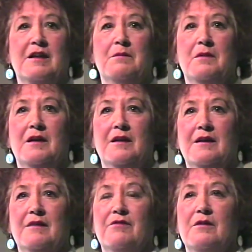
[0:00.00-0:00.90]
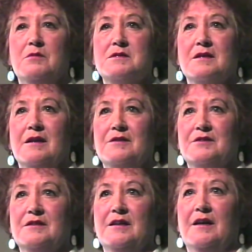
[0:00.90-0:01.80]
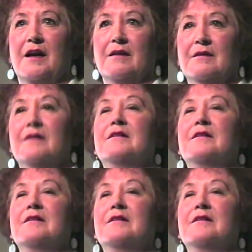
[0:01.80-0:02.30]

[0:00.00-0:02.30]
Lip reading: thing in my life, that I wasn't going to die.